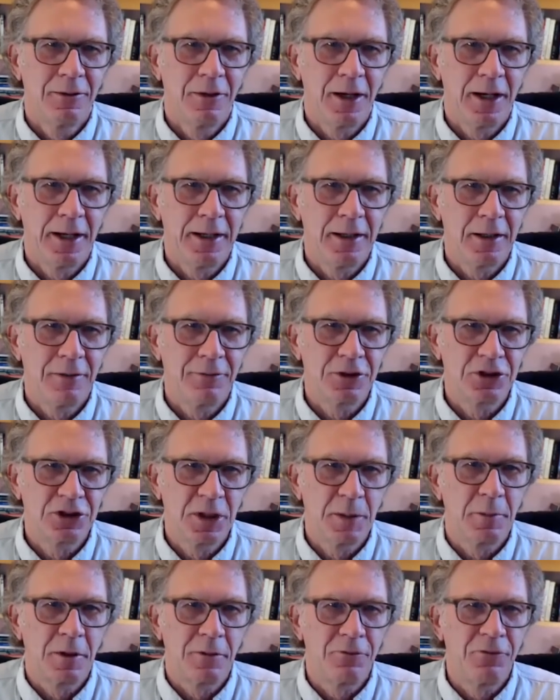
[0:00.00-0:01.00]
right, of a
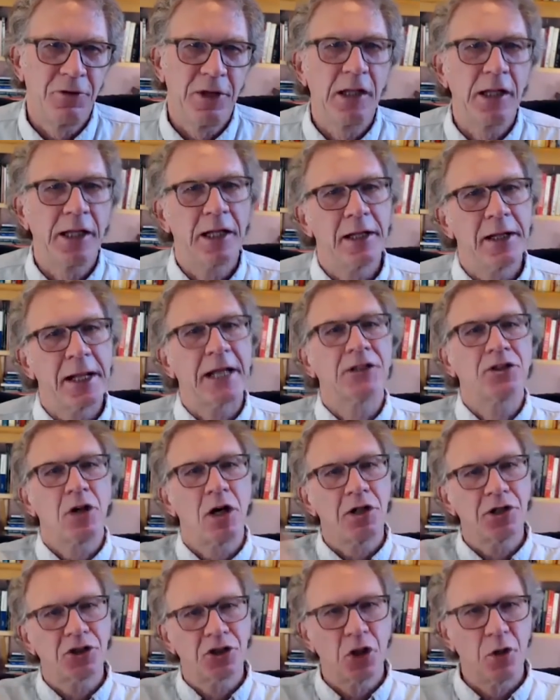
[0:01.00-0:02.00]
similar feeling, and that's
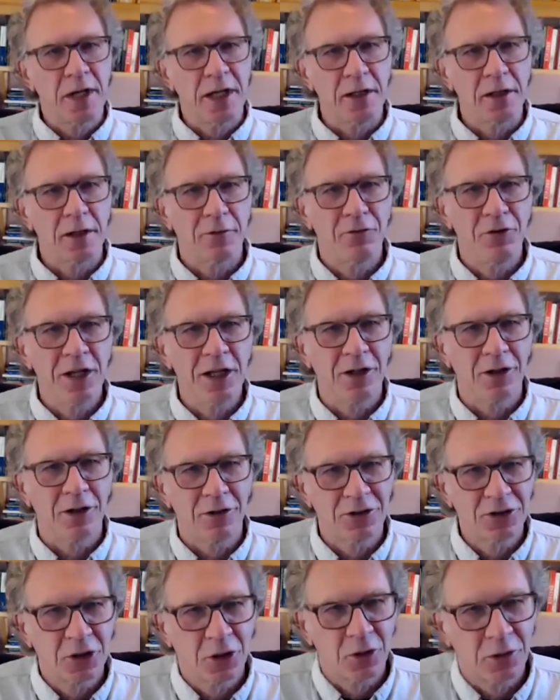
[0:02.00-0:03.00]
also in the field.
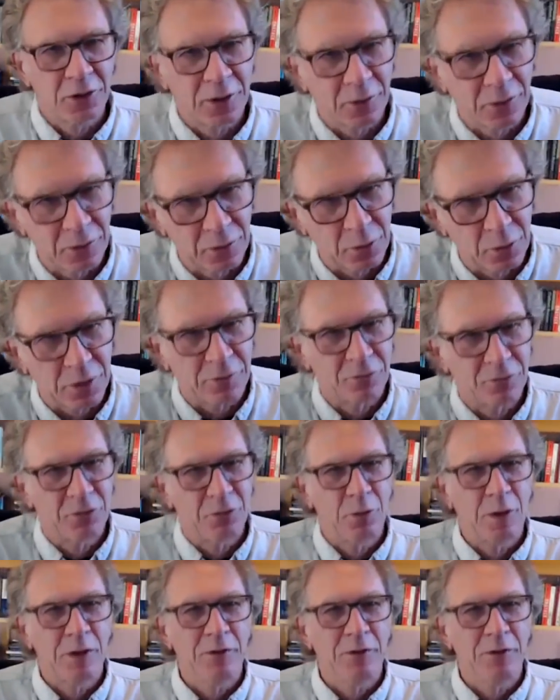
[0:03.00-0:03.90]
So that we